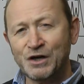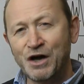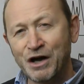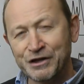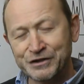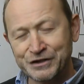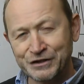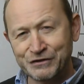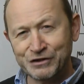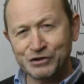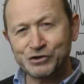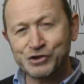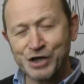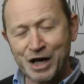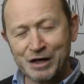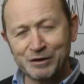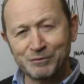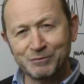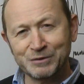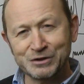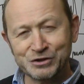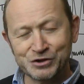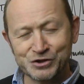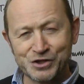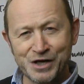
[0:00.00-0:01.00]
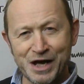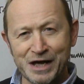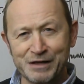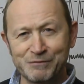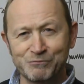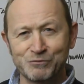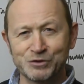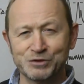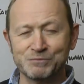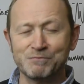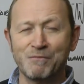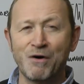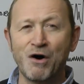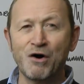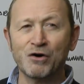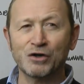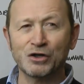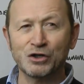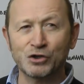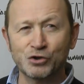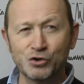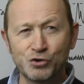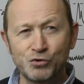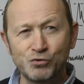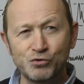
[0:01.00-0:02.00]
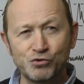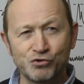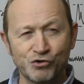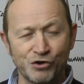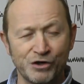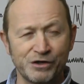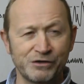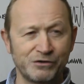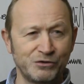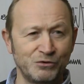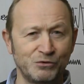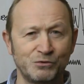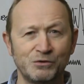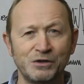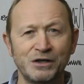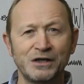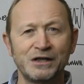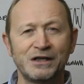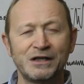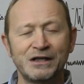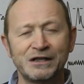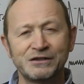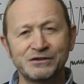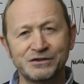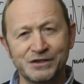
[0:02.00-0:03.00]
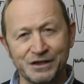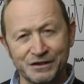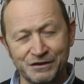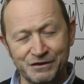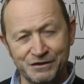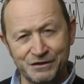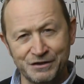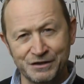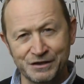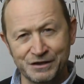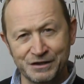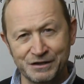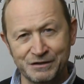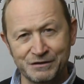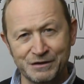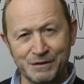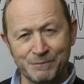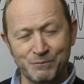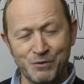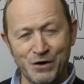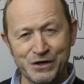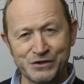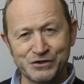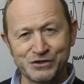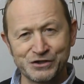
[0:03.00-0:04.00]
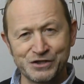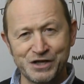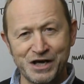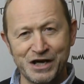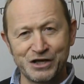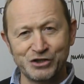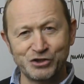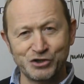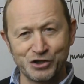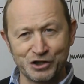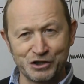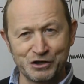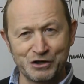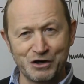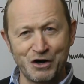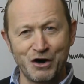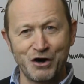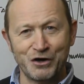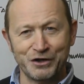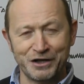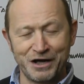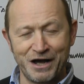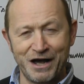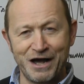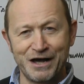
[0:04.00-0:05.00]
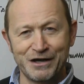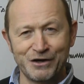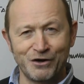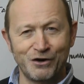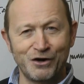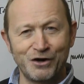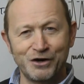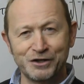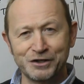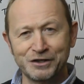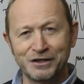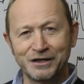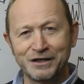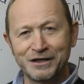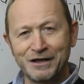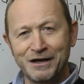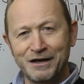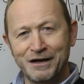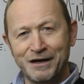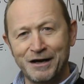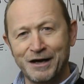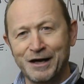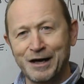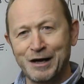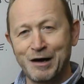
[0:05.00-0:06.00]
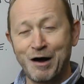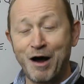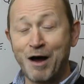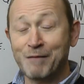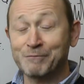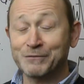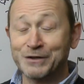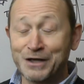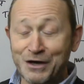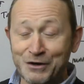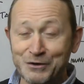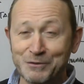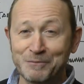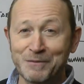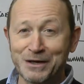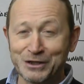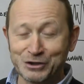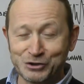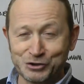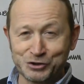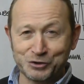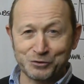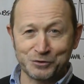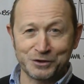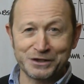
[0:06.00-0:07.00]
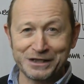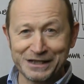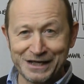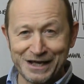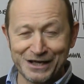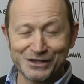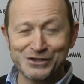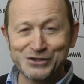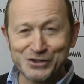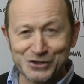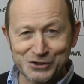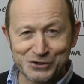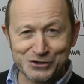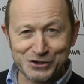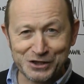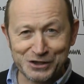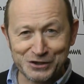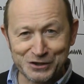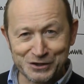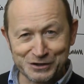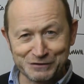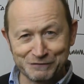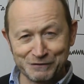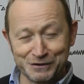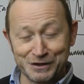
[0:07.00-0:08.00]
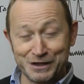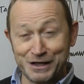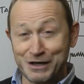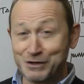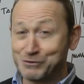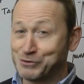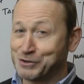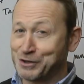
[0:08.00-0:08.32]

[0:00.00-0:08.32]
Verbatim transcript: I think the gentleman's name was Mark Lecoutre who did the, the presentation on AI. Uh, I'm going to make sure that he gets to see this video.